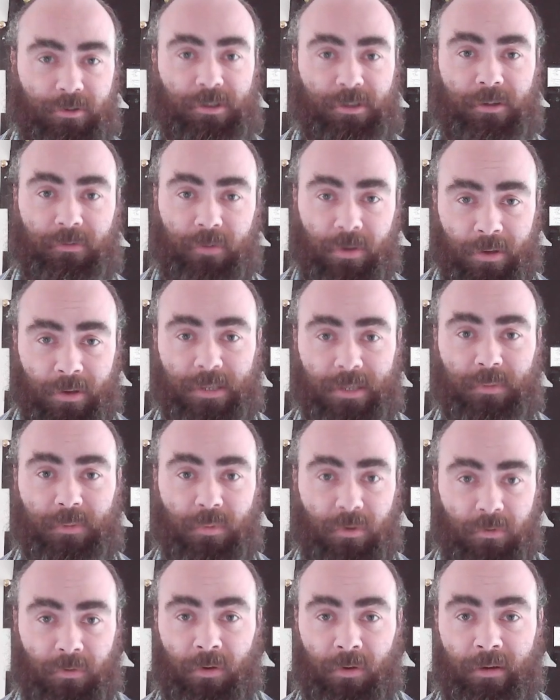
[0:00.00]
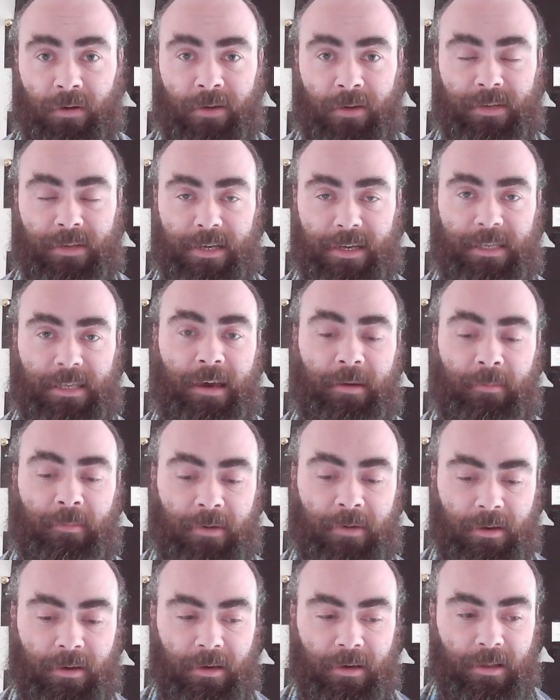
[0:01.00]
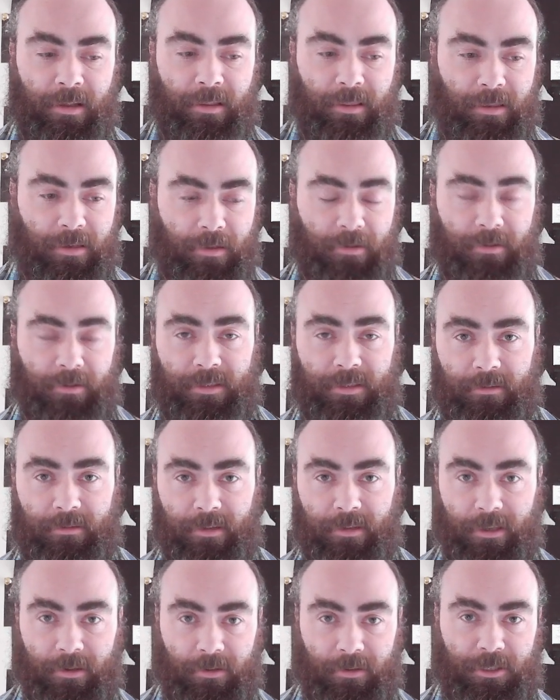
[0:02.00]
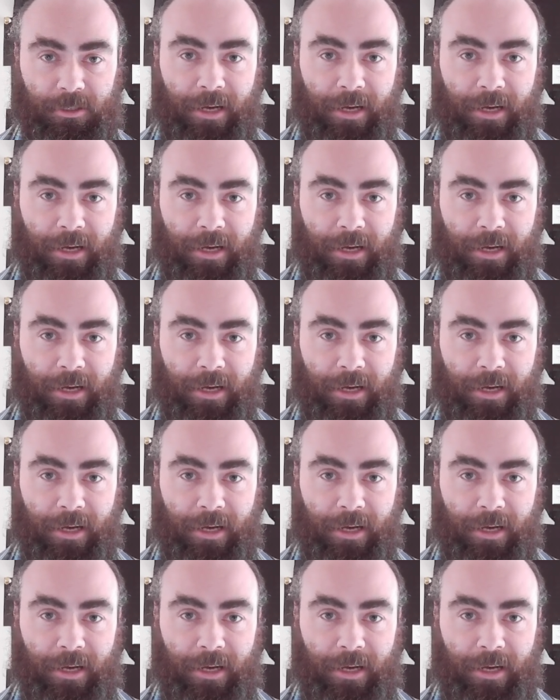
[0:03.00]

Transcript: of units moving around at a time, little